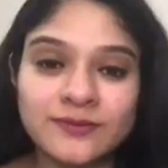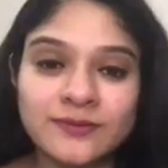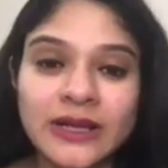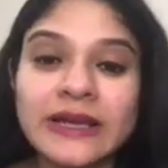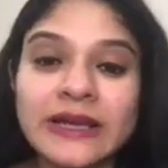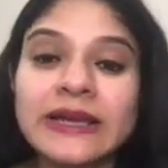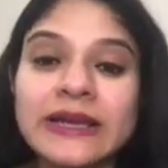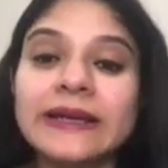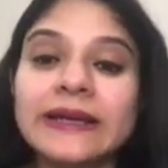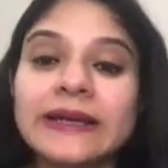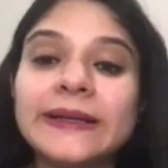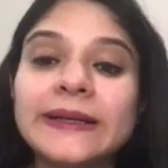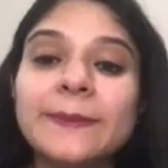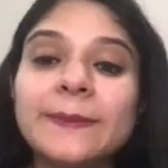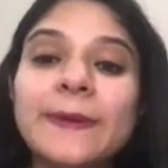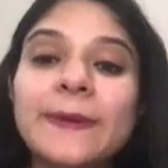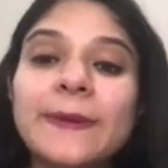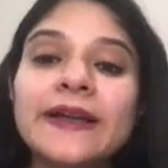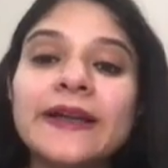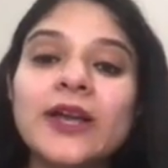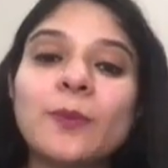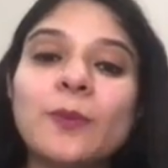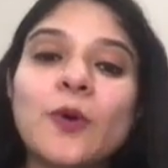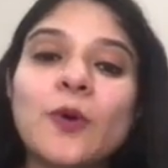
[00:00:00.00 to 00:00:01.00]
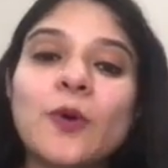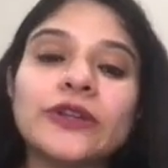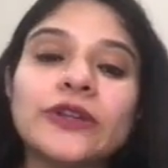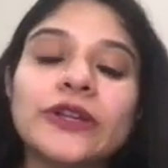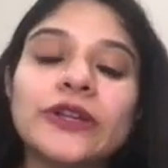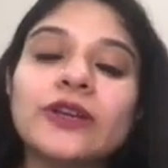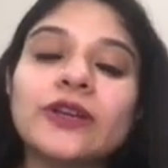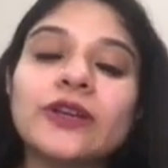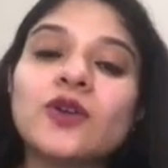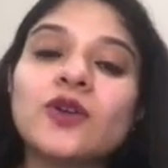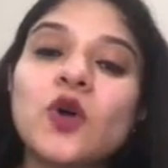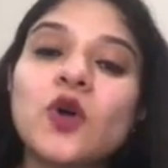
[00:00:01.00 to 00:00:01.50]
depending upon their
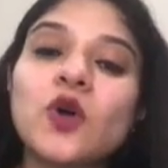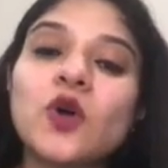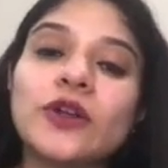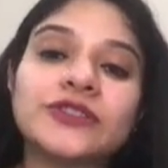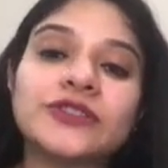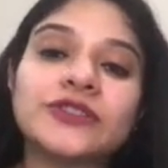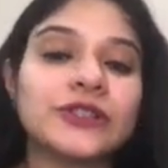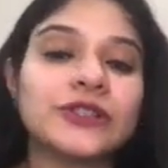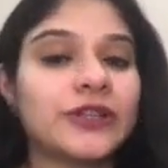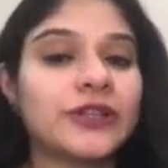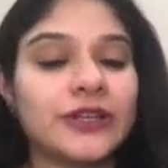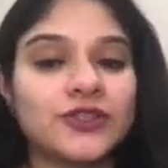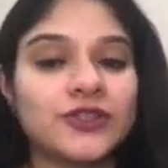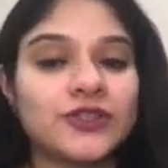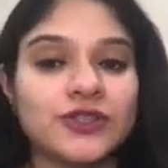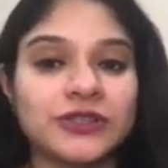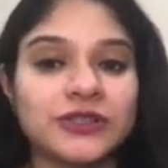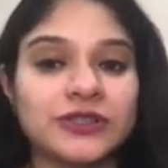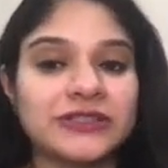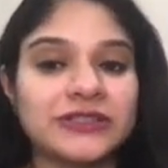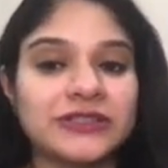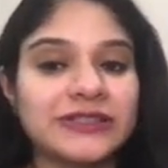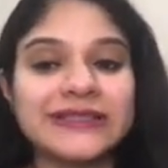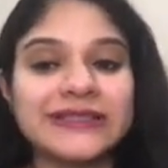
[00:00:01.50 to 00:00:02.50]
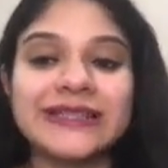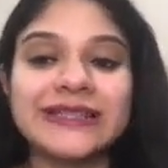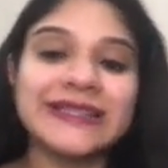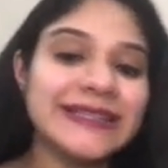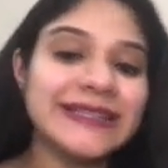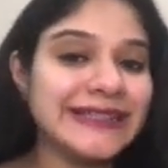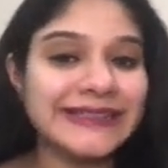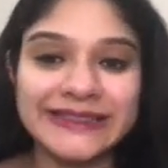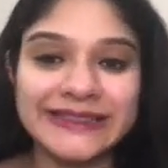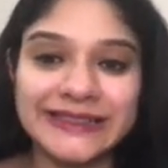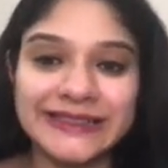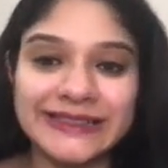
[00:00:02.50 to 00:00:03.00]
concentration, this is the
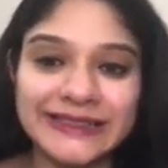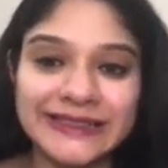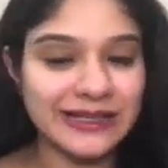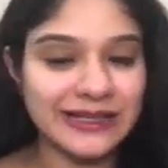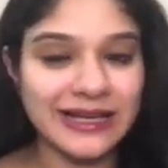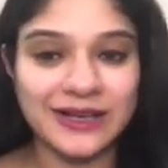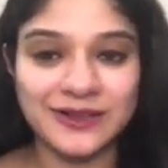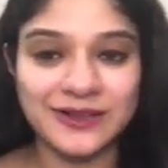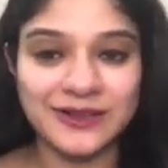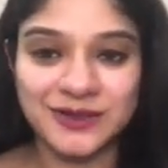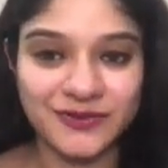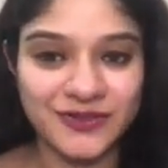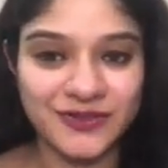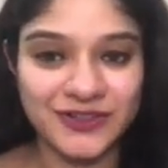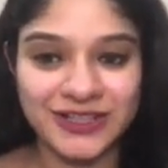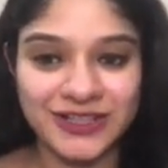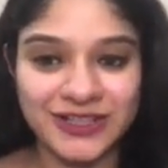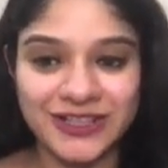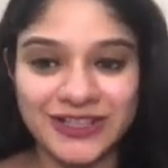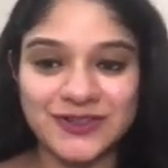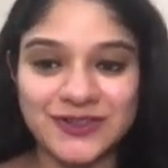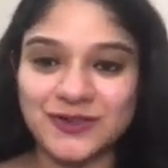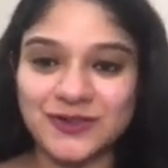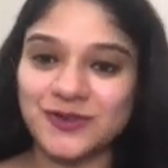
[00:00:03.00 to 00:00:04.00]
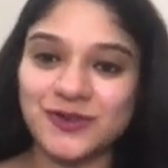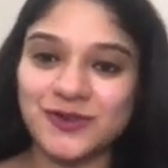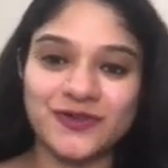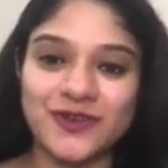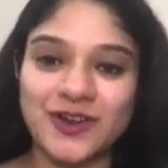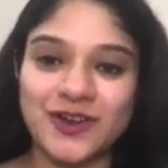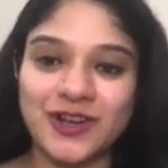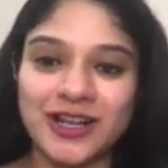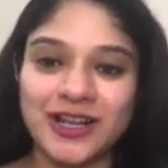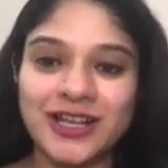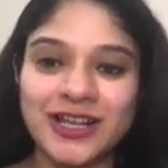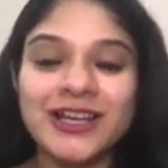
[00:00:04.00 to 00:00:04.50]
easiest classification of all.
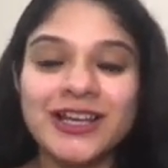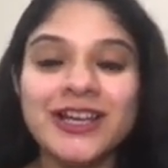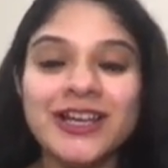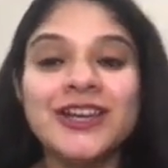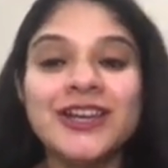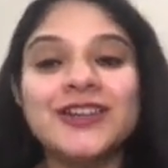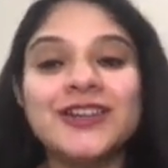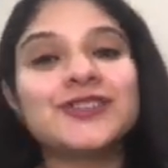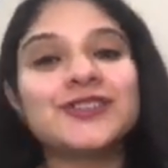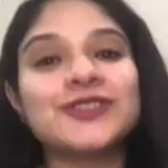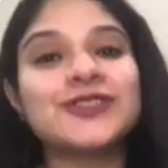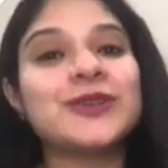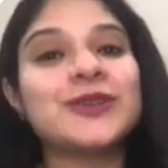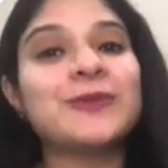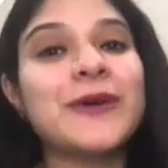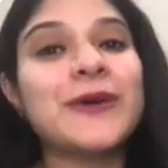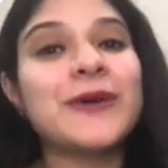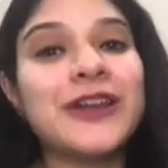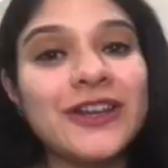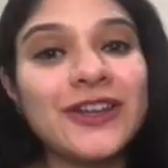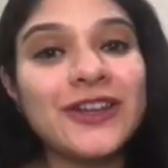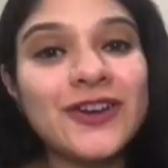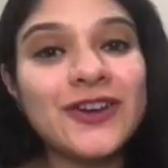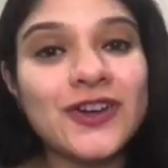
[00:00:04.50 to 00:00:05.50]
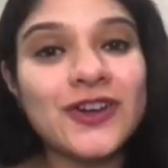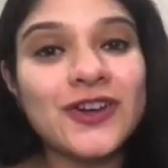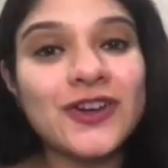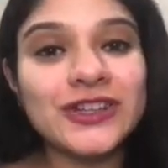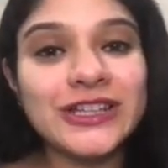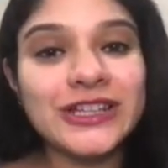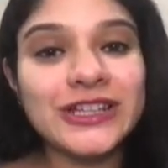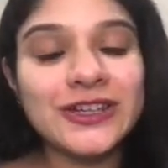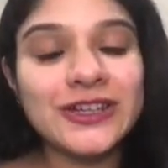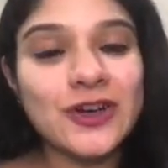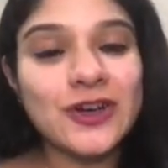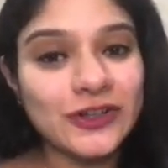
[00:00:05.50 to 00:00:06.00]
So depending on the
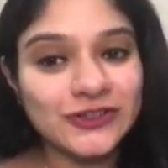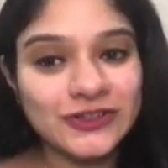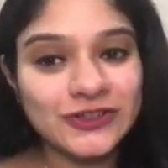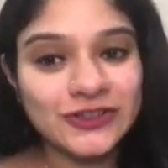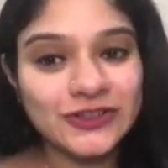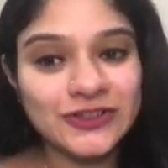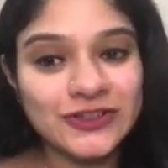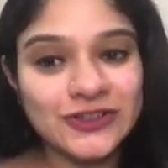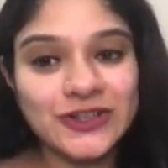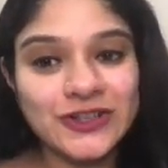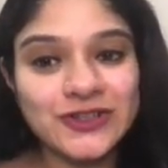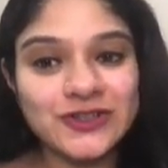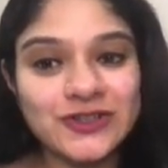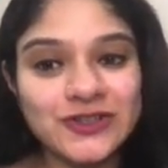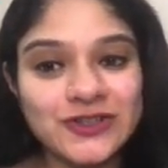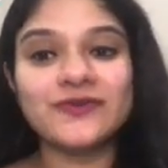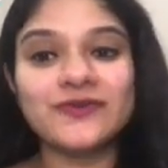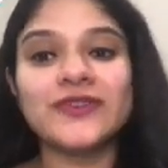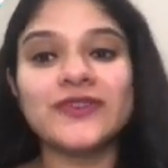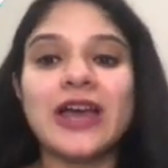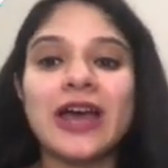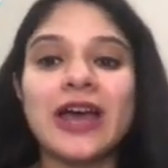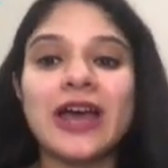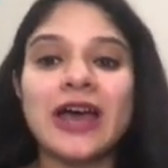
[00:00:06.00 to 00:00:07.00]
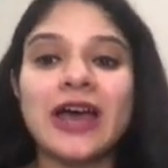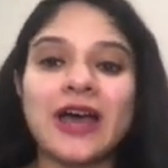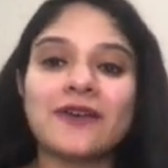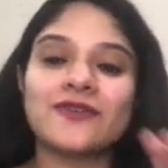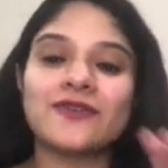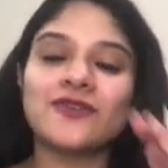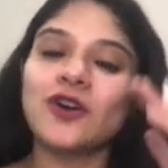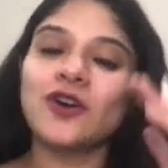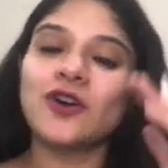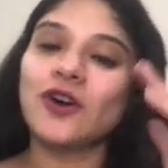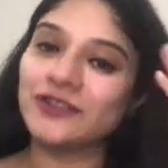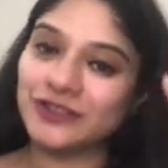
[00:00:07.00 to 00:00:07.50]
concentration, we have
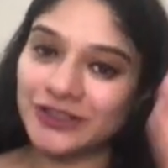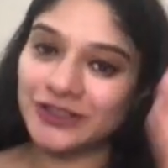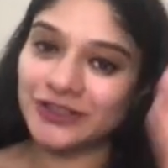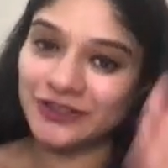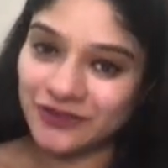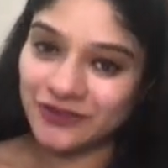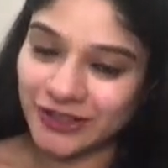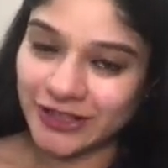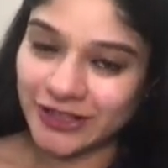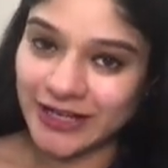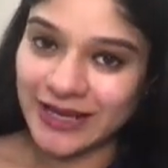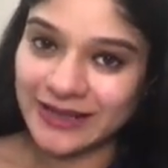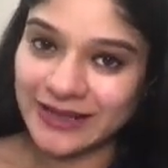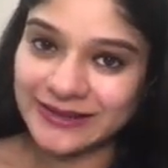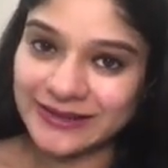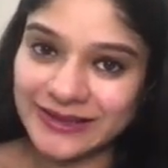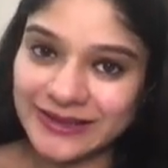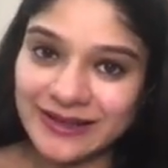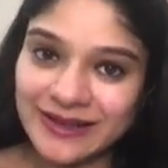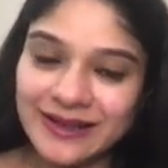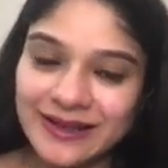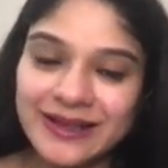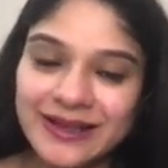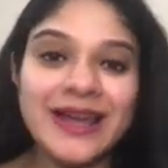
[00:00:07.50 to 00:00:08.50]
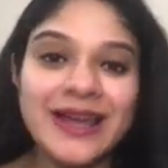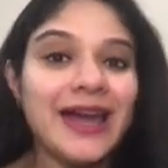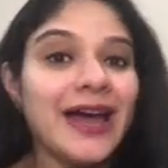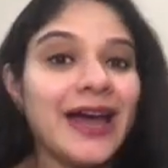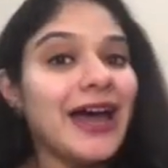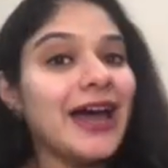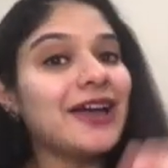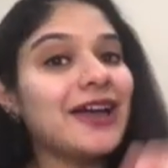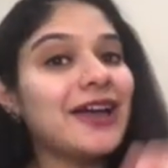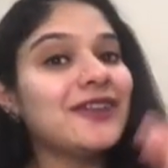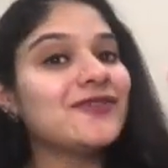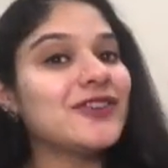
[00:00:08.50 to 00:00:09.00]
concentrated acid
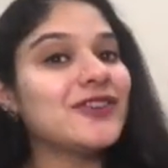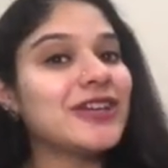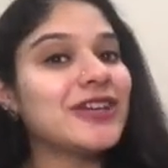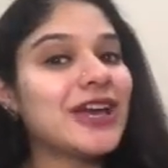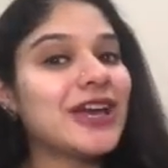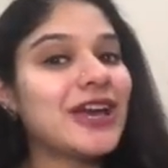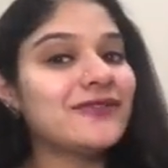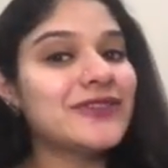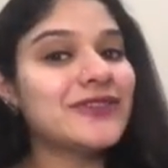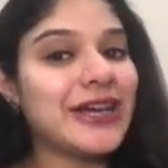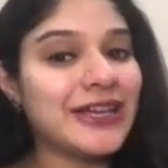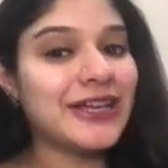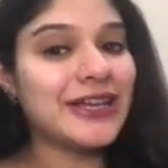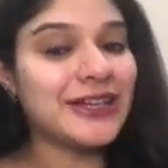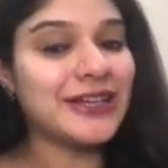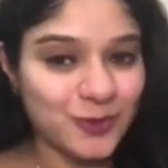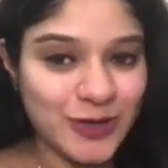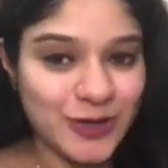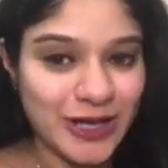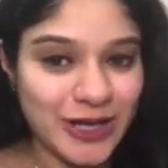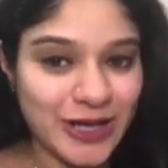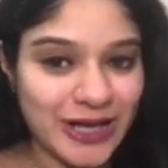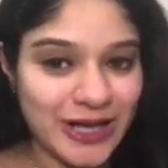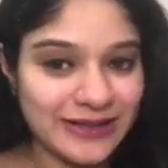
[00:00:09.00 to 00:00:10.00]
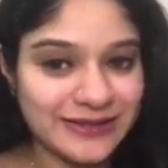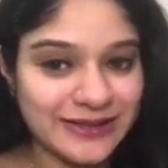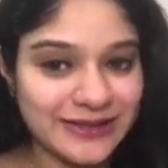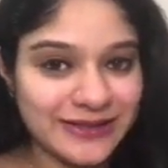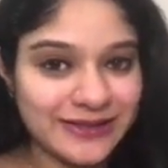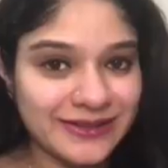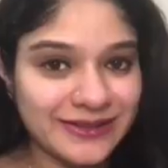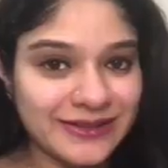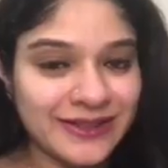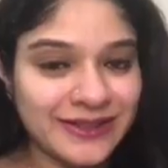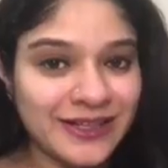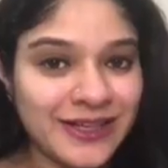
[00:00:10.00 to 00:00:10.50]
and we have dilute acids.
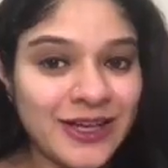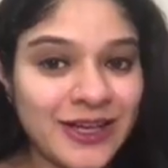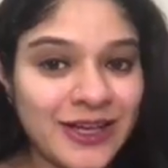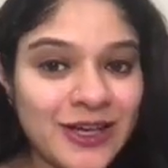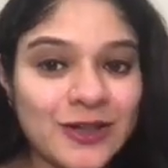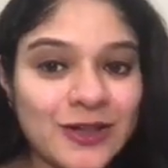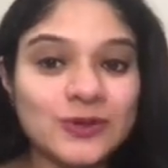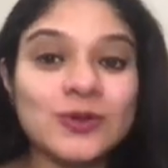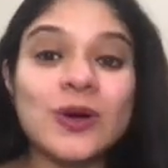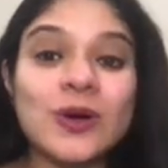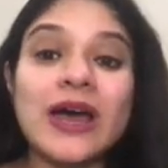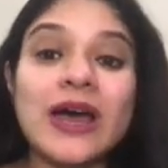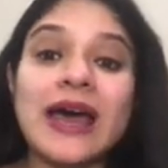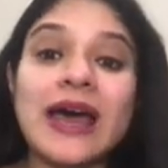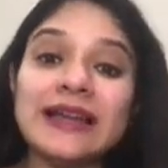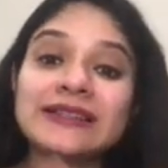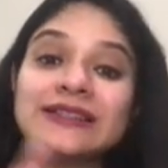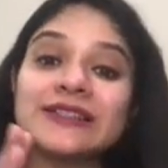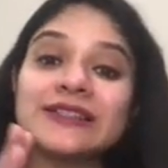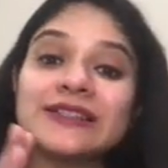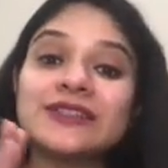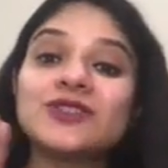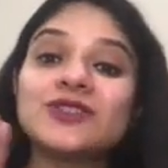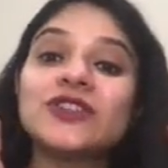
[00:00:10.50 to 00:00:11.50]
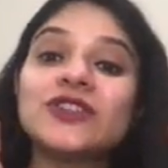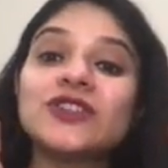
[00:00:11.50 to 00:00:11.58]
So acids which